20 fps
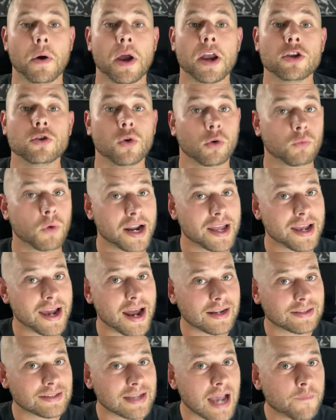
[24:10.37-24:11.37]
And you are running
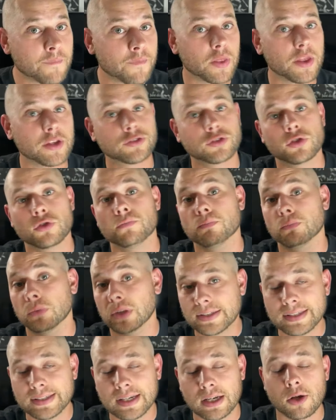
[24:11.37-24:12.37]
out of time for this, so
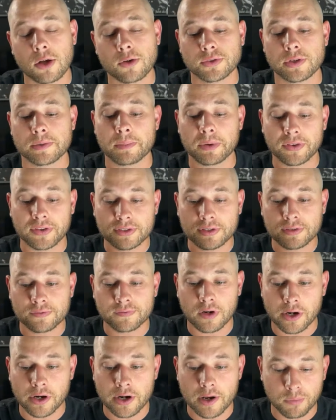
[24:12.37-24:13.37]
listen closely, but this is
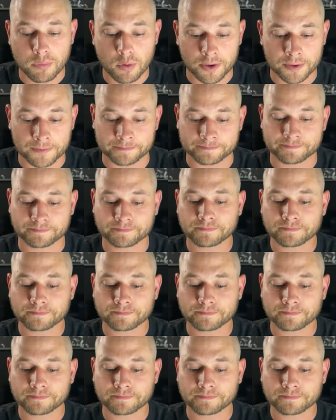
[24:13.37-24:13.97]
very important.